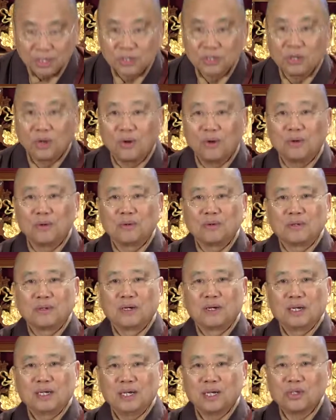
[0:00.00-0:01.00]

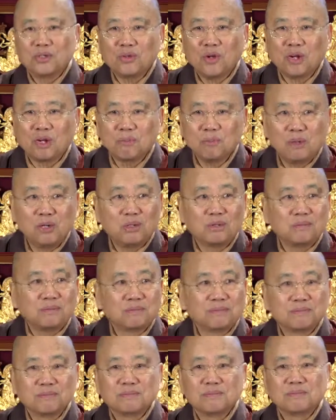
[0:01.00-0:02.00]
So let's talk
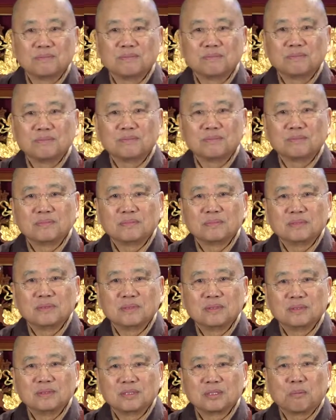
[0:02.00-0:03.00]
about
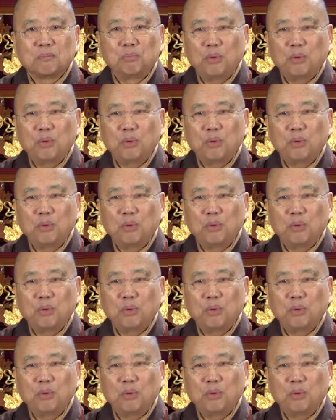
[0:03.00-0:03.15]
the